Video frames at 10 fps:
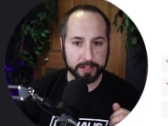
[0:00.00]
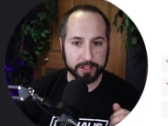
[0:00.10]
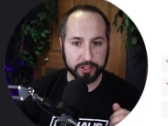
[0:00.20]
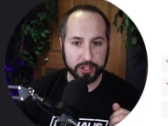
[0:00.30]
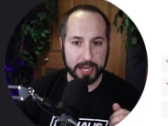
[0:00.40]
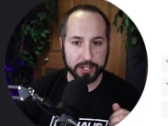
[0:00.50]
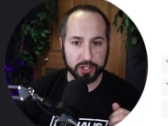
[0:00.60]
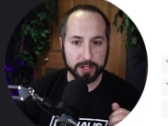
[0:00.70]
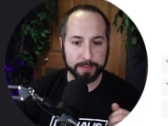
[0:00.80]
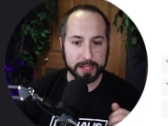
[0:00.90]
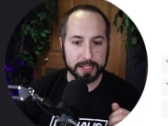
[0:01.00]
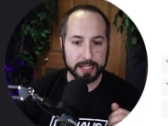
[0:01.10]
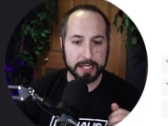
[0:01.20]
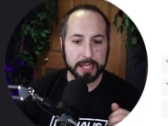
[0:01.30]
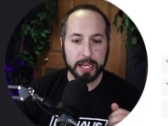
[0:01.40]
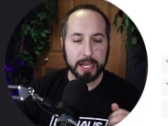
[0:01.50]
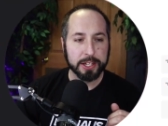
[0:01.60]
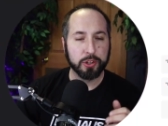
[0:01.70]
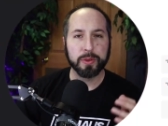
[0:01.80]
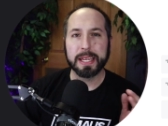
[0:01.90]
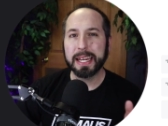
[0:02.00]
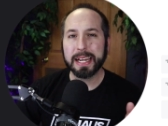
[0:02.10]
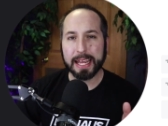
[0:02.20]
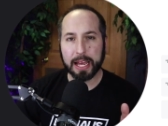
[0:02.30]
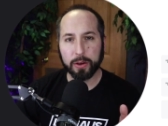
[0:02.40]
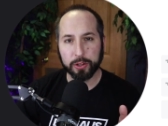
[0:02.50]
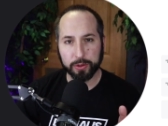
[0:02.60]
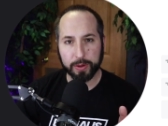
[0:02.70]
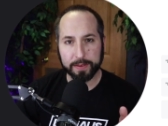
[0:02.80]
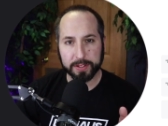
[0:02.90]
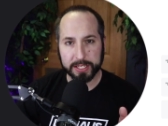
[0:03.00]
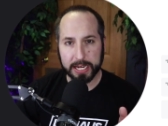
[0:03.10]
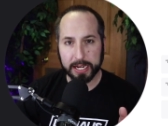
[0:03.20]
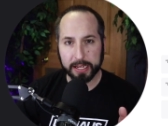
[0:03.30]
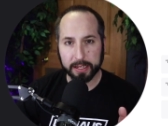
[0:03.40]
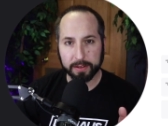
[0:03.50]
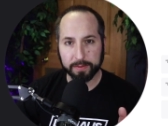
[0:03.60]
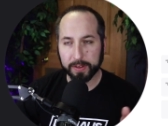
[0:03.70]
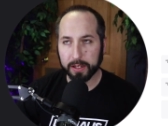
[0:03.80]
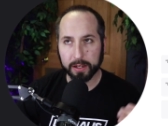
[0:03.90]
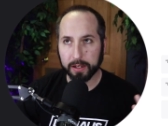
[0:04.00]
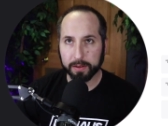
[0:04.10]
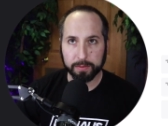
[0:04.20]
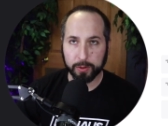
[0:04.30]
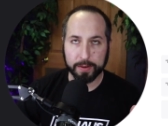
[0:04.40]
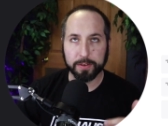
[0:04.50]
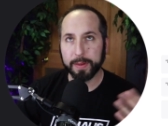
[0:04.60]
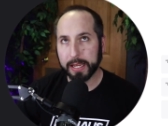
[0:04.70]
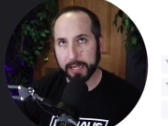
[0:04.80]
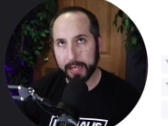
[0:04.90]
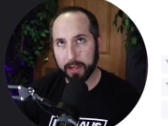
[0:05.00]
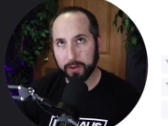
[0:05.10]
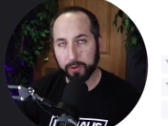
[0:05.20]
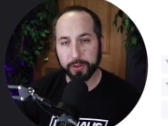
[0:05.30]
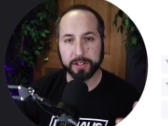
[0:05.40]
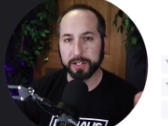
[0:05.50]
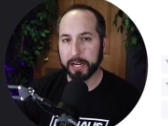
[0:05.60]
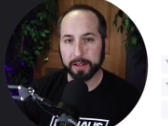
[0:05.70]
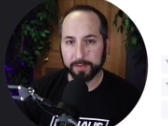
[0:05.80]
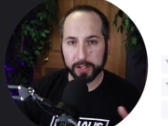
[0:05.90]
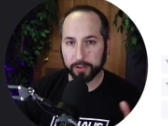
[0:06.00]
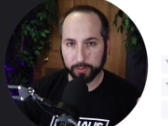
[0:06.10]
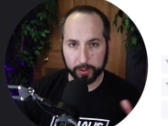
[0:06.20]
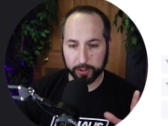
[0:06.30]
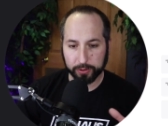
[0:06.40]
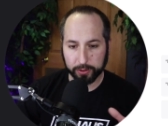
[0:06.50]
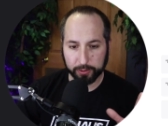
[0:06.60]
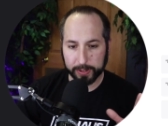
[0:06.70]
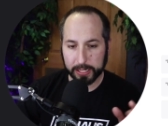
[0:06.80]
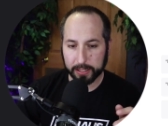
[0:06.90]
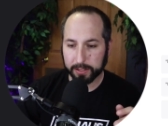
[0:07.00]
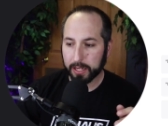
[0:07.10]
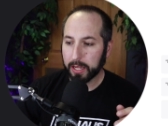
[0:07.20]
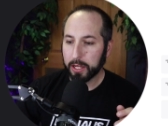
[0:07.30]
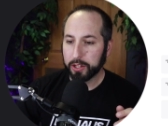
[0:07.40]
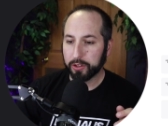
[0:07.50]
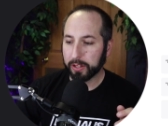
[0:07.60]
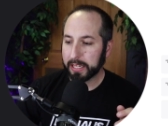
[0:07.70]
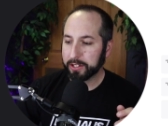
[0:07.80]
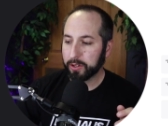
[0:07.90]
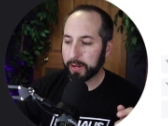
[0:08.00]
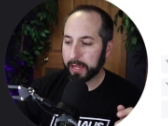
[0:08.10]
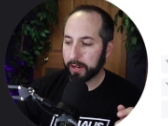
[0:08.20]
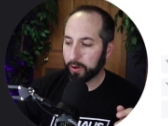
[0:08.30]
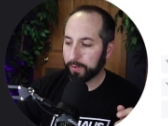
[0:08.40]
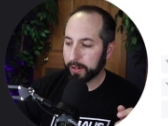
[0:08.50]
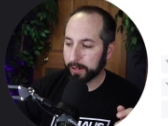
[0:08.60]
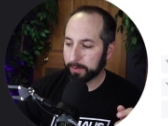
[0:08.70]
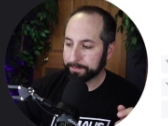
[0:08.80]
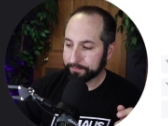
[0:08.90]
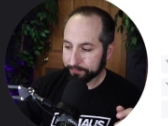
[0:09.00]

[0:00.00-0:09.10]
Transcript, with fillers: This is ChatGPT. To get an account, you do have to sign in via, you have to make an account, or you can sign in via one of your social medias. So let's go ahead over here.